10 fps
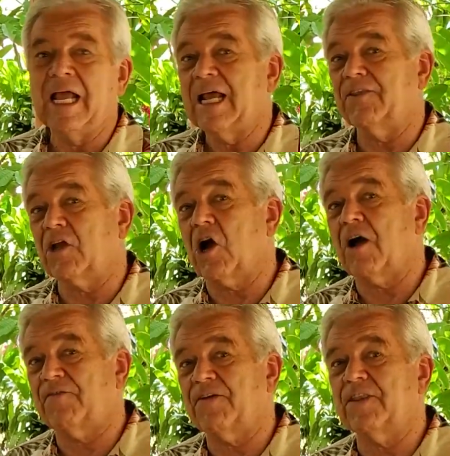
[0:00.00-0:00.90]
And the
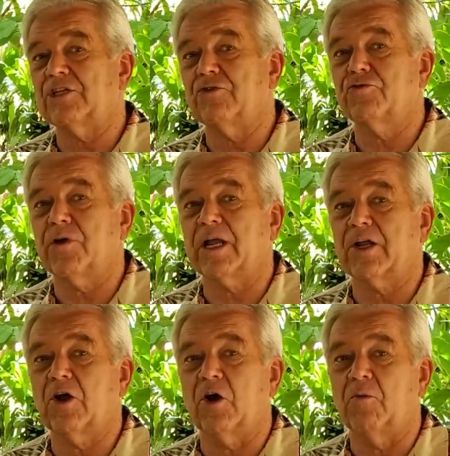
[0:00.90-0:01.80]
coffee that you drink
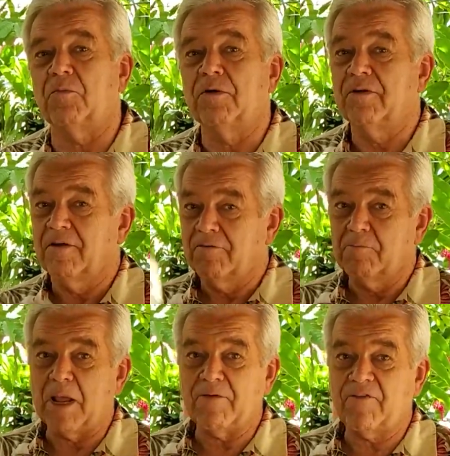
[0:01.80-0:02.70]
at home
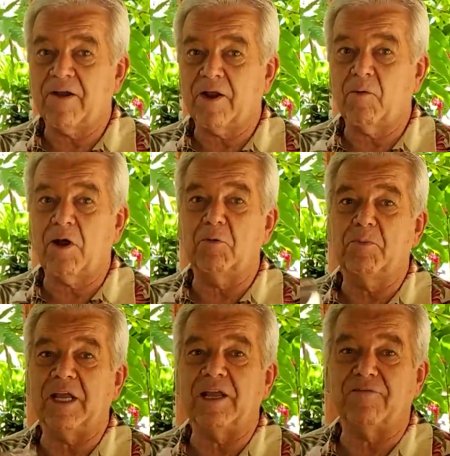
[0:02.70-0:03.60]
may very well
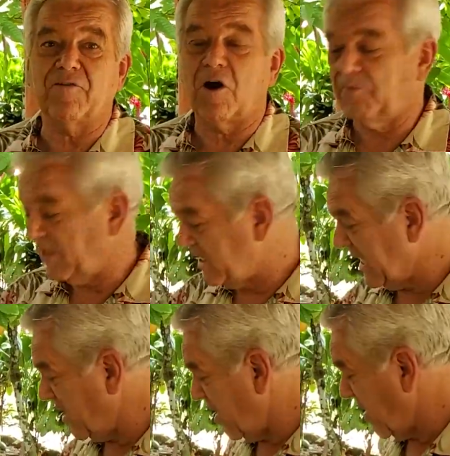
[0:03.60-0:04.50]
be from the
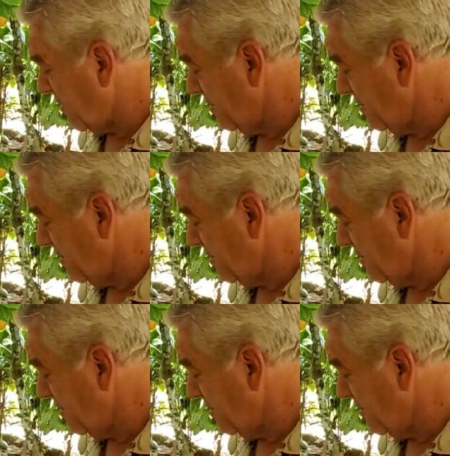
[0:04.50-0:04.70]
DR.